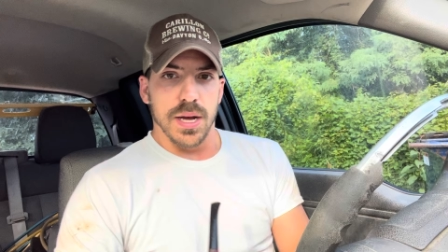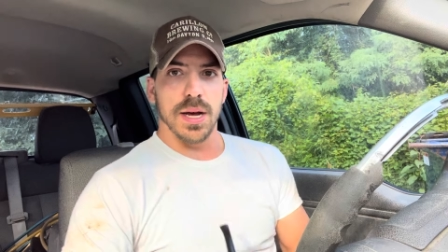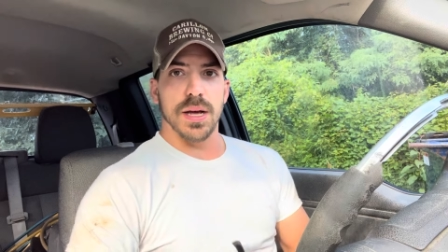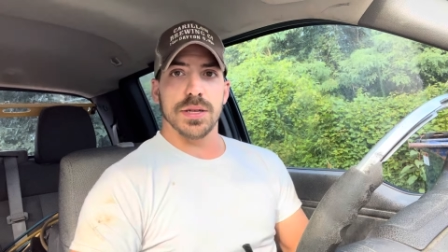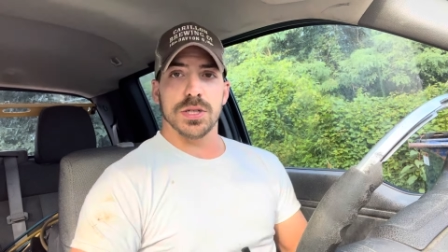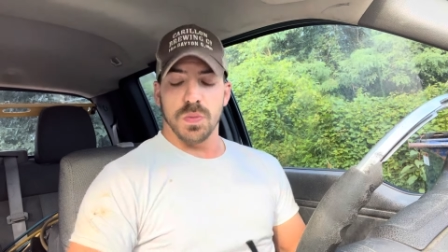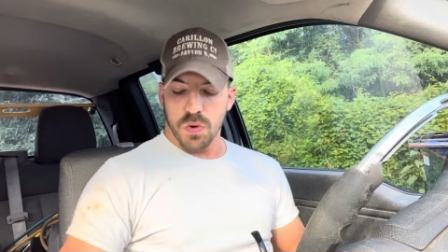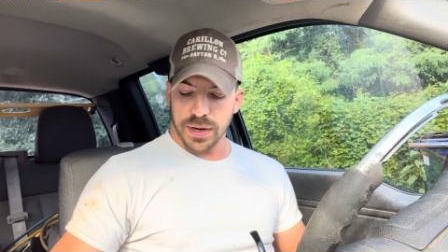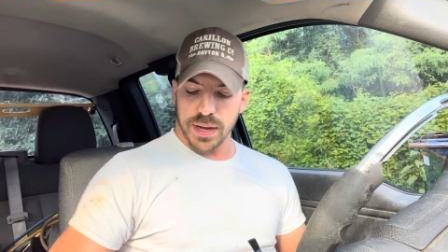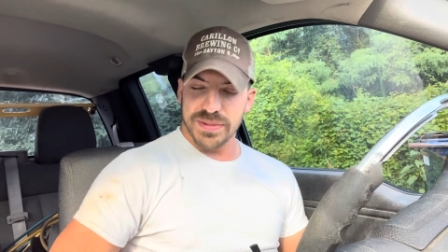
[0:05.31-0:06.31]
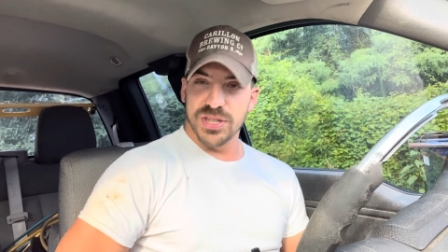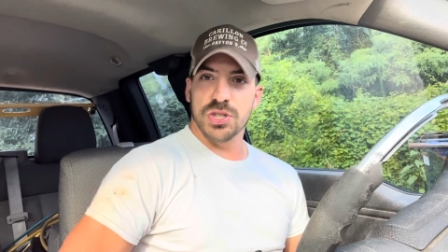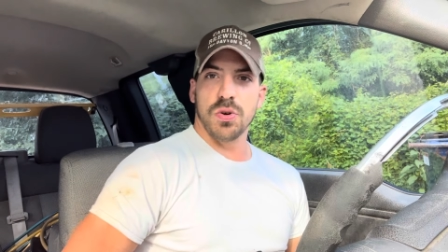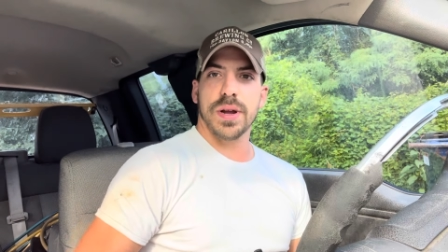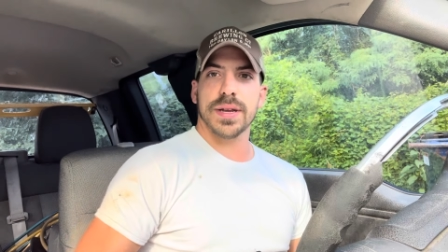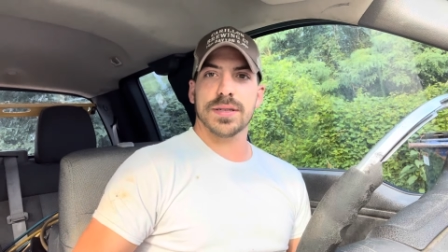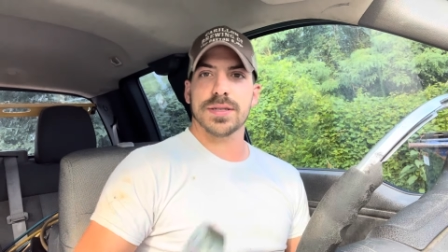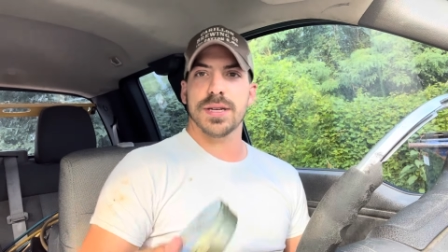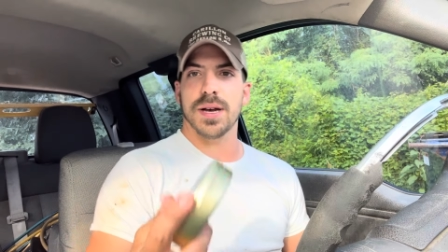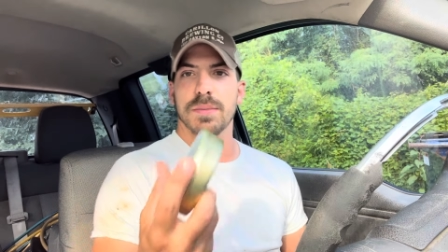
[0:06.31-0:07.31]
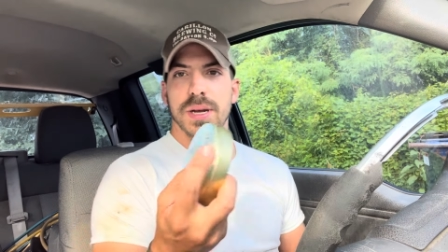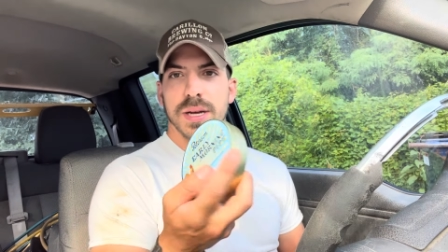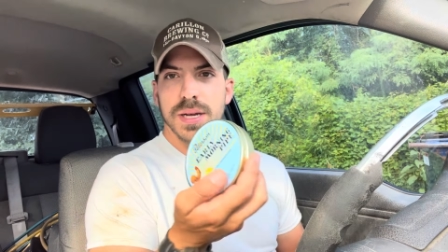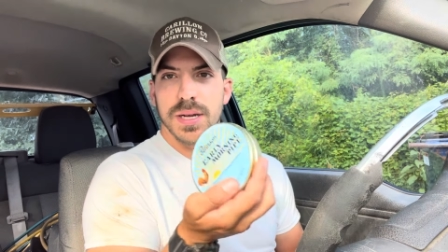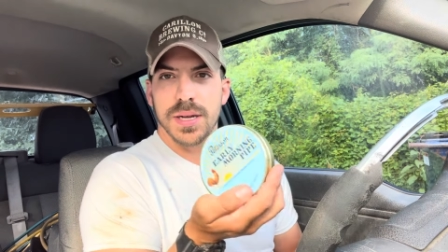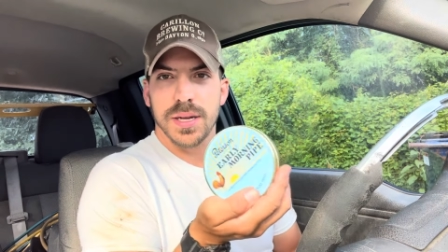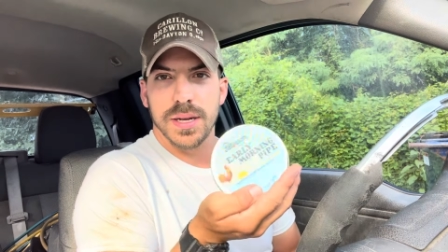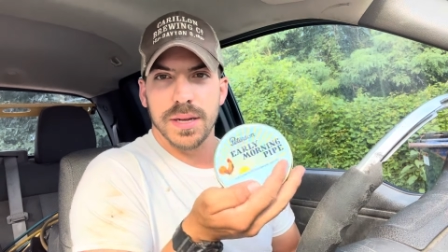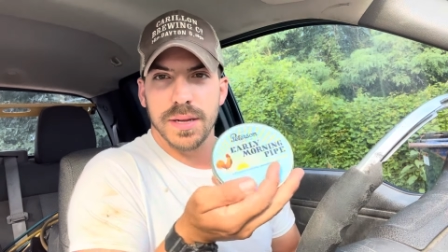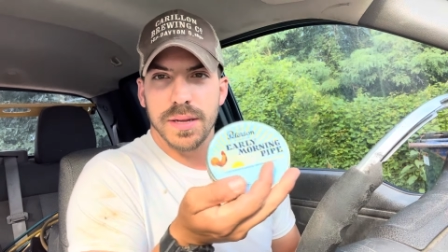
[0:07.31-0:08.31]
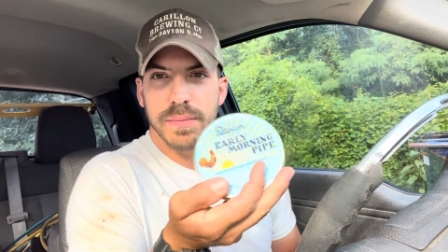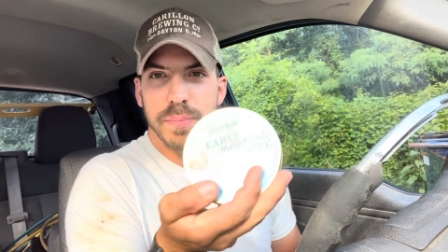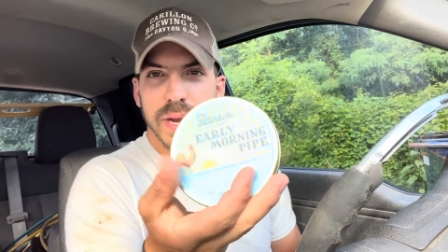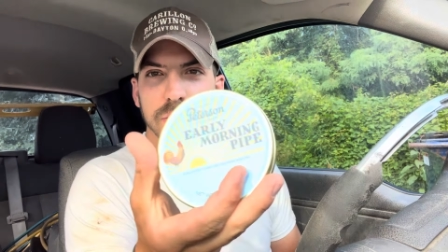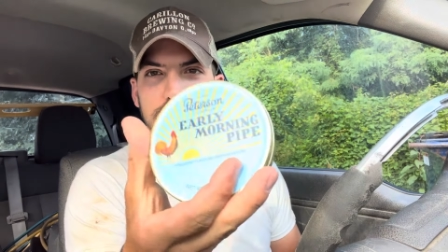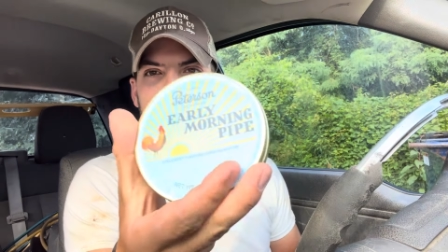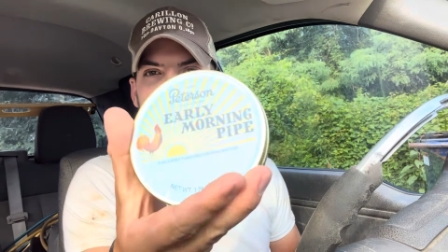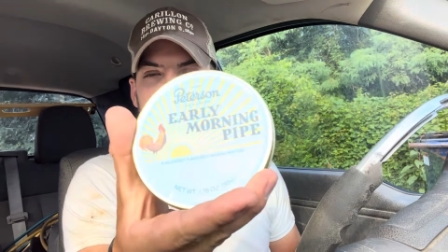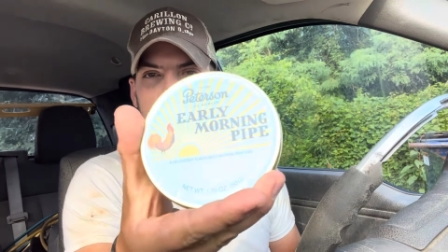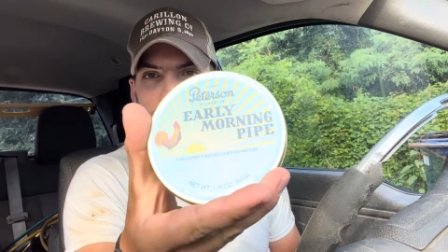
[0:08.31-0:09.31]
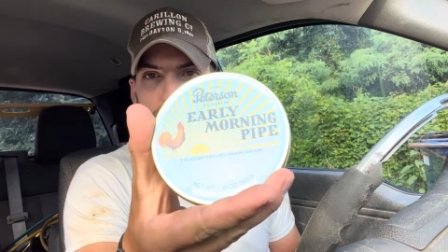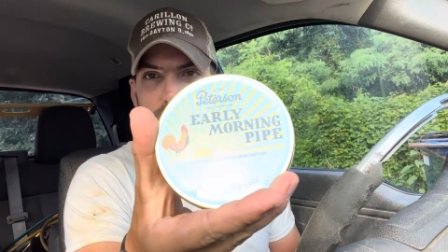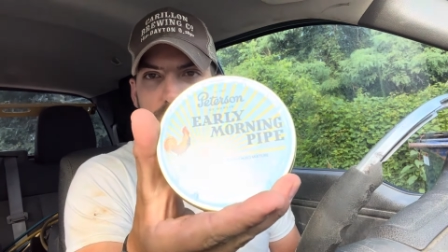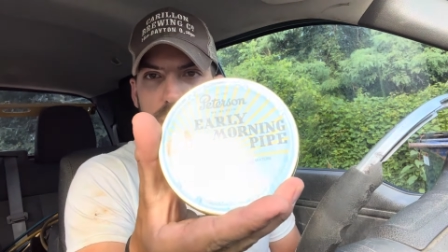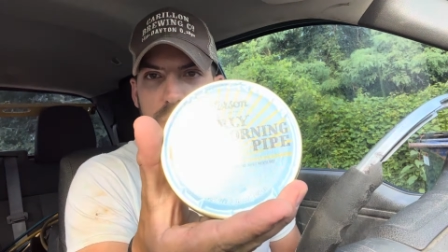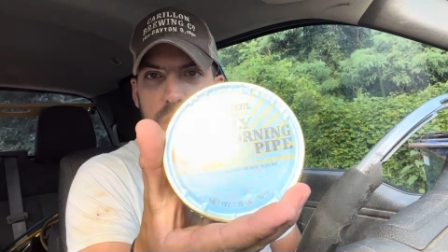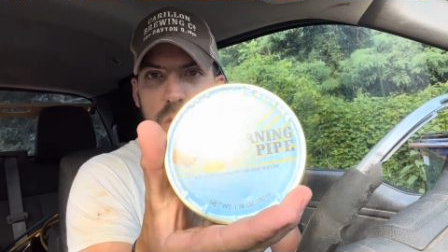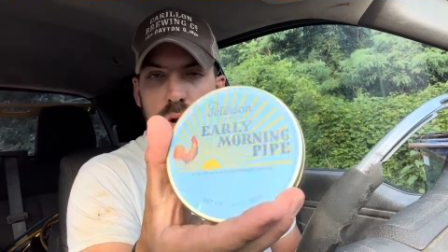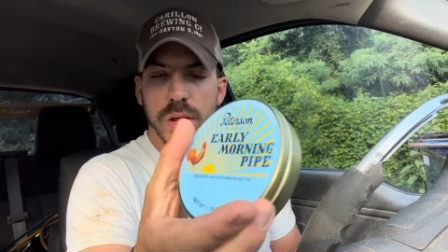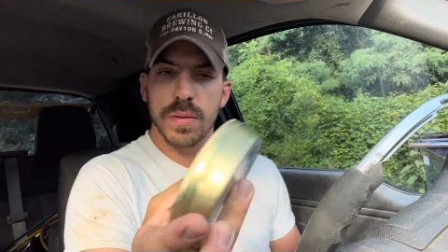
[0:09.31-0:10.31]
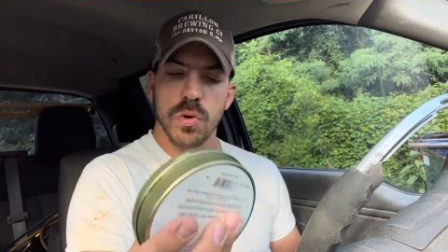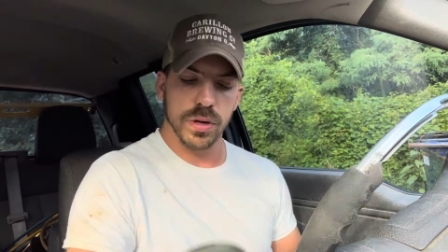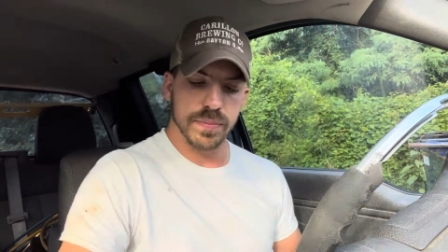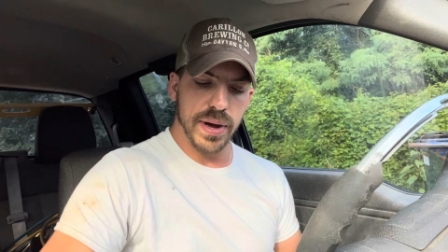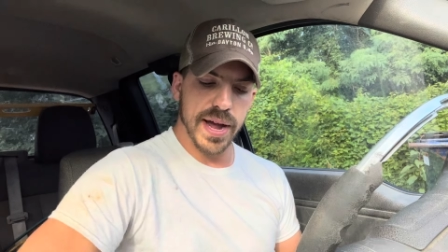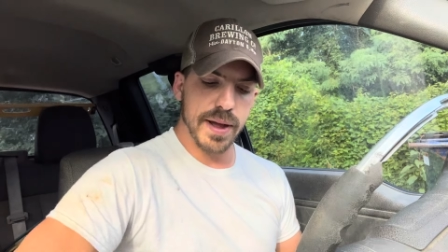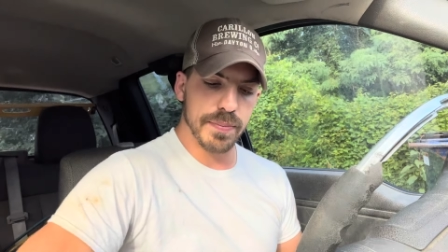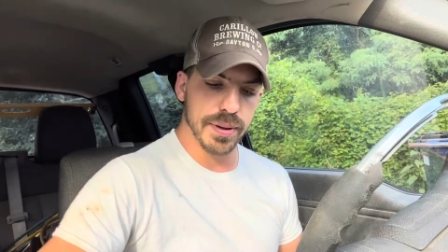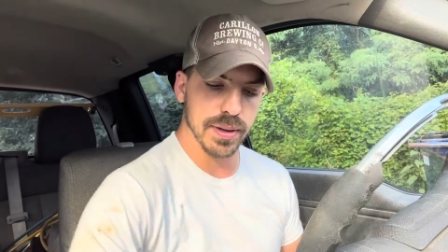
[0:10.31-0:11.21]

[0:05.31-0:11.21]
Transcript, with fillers: Uh, this morning I'm enjoying some Peterson early morning pipe,